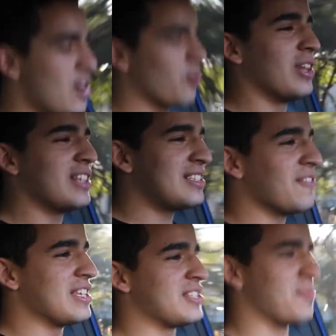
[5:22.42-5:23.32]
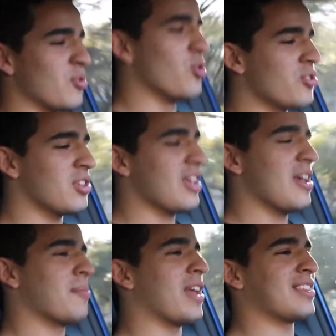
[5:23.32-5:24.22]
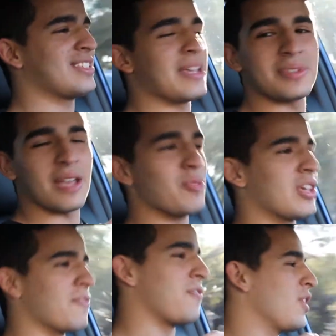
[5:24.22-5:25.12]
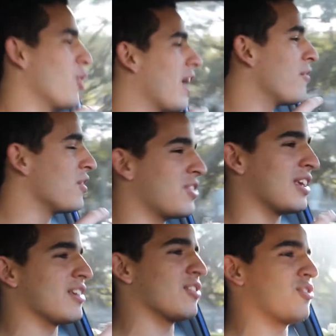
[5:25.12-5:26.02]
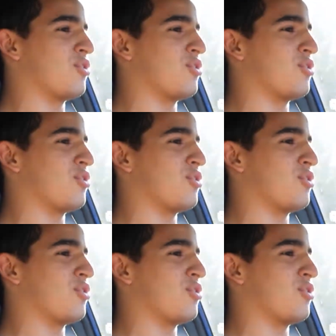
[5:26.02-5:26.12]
relatively smooth. but at the same time you can feel everything